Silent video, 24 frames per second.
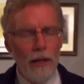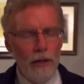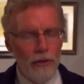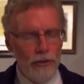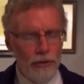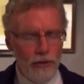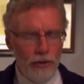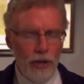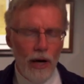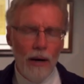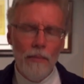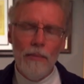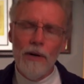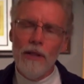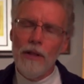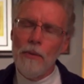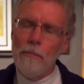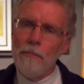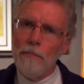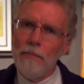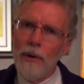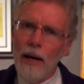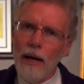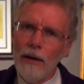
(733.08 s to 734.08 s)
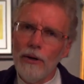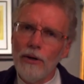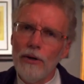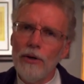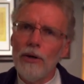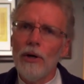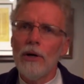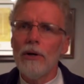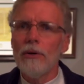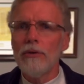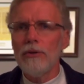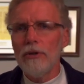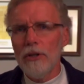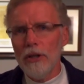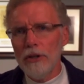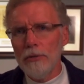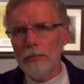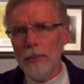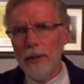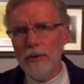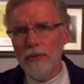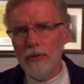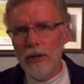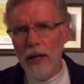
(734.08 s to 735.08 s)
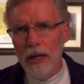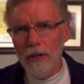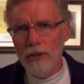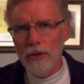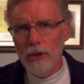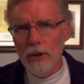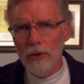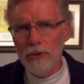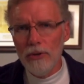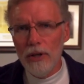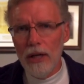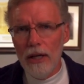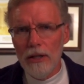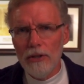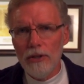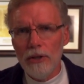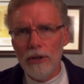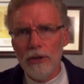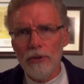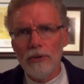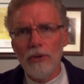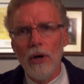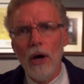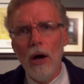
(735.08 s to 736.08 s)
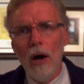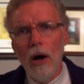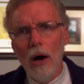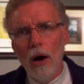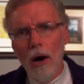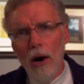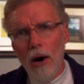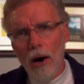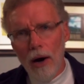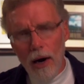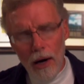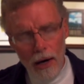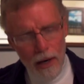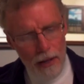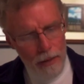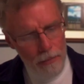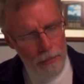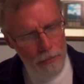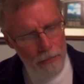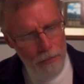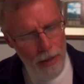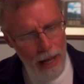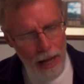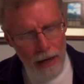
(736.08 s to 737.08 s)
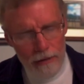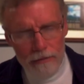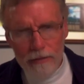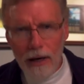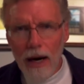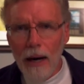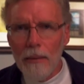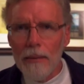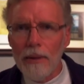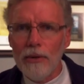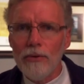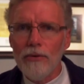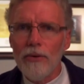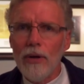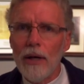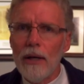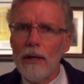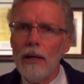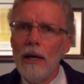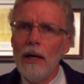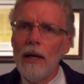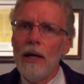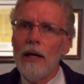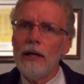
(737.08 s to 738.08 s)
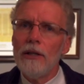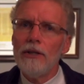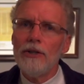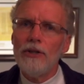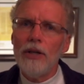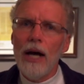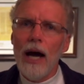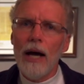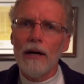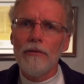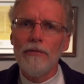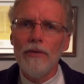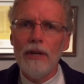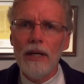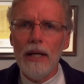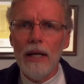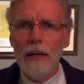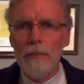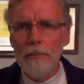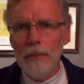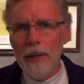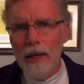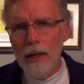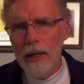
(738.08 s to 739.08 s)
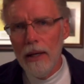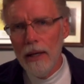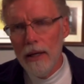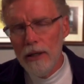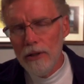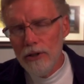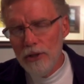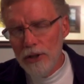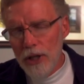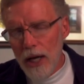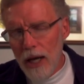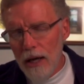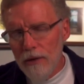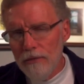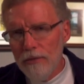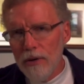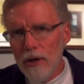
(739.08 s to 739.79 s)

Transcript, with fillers: Some of the better-known dispensational teachers are Pat Robertson, Jack Van Impe, J.